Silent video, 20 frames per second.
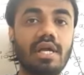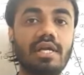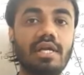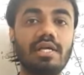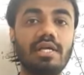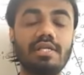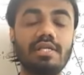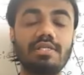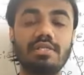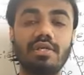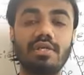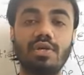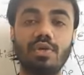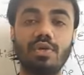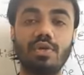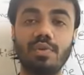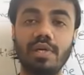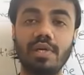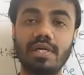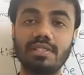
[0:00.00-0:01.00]
that is
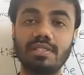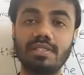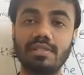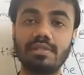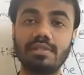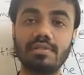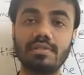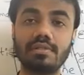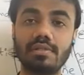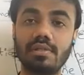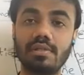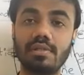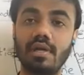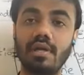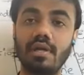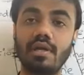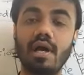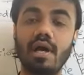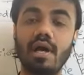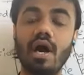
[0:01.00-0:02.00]
towards
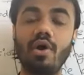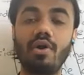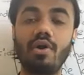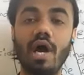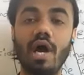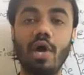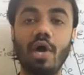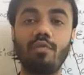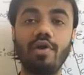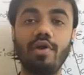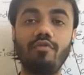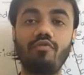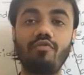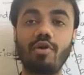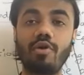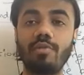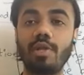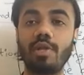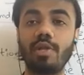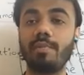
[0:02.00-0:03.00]
or away
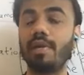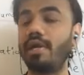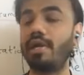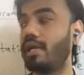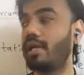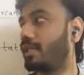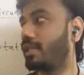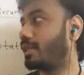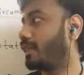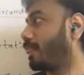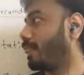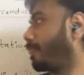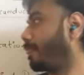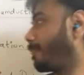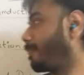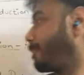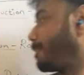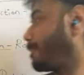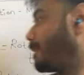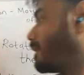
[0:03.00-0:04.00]
from the midline.
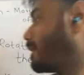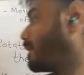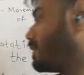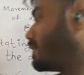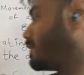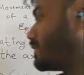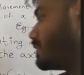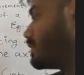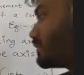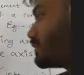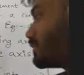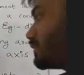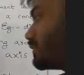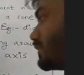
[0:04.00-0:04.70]
So